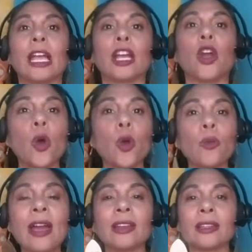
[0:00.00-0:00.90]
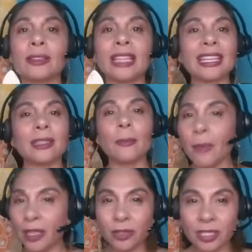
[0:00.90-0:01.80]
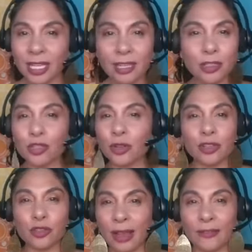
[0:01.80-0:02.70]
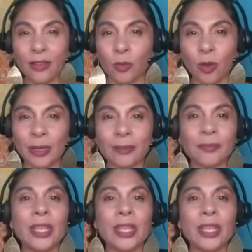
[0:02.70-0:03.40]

Go around and like the Mothers Against Drunk Driving woman